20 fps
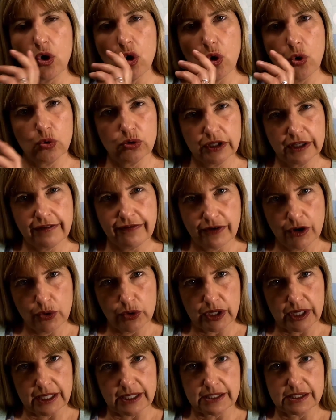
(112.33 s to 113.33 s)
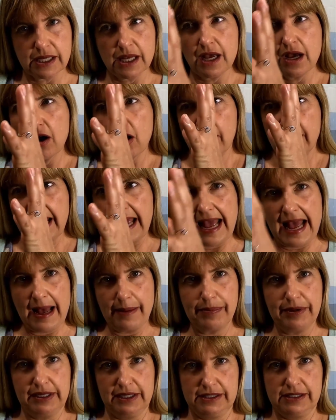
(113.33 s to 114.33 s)
only focus on
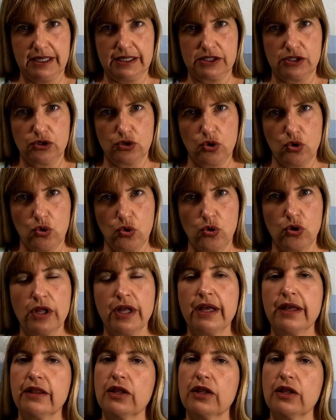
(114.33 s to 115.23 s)
happiness as the goal,